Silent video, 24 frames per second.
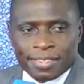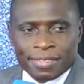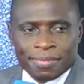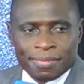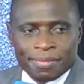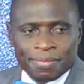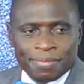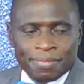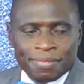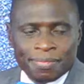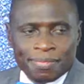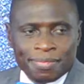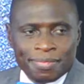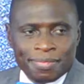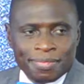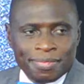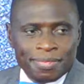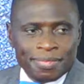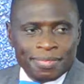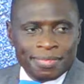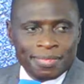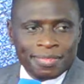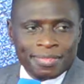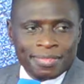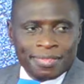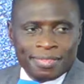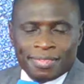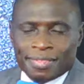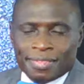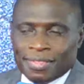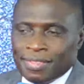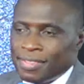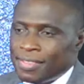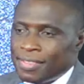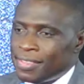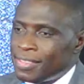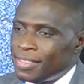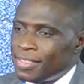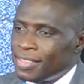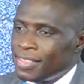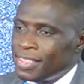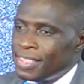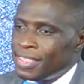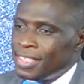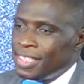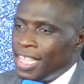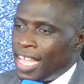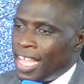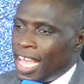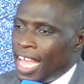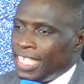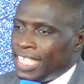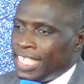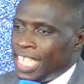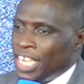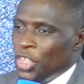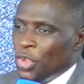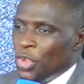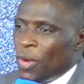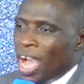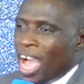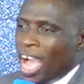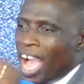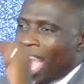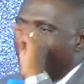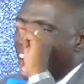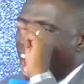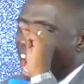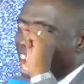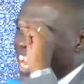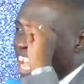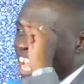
na And said, You are under